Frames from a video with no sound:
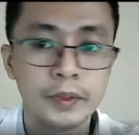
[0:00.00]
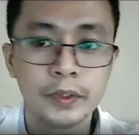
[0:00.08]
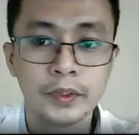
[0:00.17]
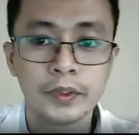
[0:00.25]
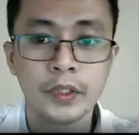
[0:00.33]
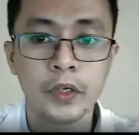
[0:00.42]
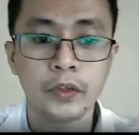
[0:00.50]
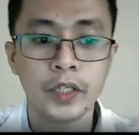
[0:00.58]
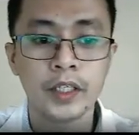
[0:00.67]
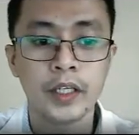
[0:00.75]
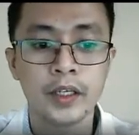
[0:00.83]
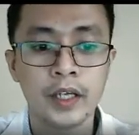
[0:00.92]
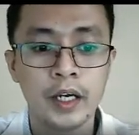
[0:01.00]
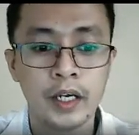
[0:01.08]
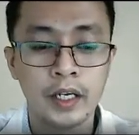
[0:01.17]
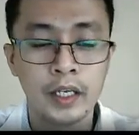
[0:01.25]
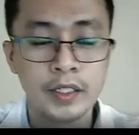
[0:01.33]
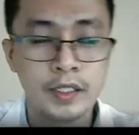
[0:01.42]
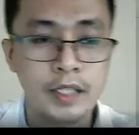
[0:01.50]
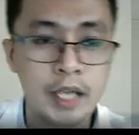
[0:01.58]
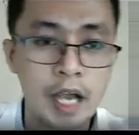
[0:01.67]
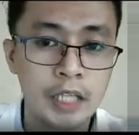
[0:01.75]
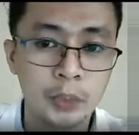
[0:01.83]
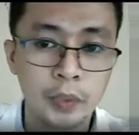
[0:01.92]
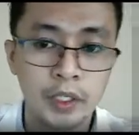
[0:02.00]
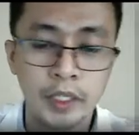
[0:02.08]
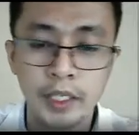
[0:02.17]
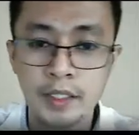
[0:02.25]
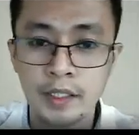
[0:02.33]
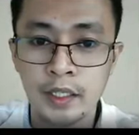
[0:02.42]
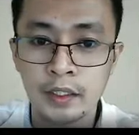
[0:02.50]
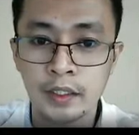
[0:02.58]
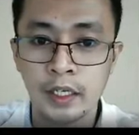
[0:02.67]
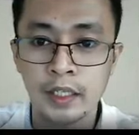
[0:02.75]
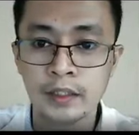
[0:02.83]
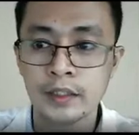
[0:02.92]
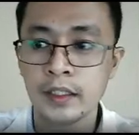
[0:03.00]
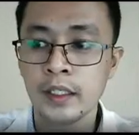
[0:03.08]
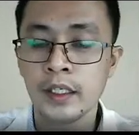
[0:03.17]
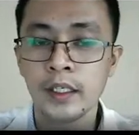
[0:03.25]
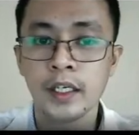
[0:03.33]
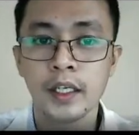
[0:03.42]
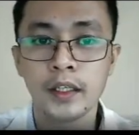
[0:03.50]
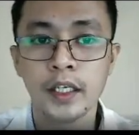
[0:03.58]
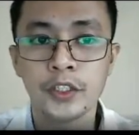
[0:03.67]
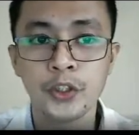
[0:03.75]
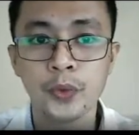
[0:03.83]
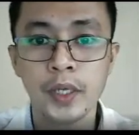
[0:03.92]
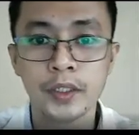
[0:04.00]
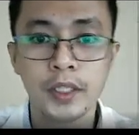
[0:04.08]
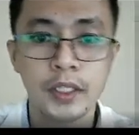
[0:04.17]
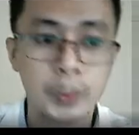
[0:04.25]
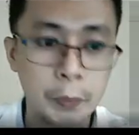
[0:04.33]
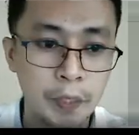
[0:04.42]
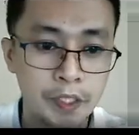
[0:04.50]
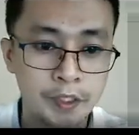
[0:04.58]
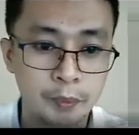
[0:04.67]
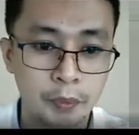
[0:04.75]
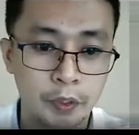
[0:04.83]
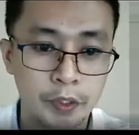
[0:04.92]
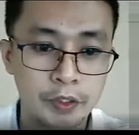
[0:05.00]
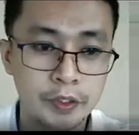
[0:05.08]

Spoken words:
So it's the actual dataset class that you wanted to export.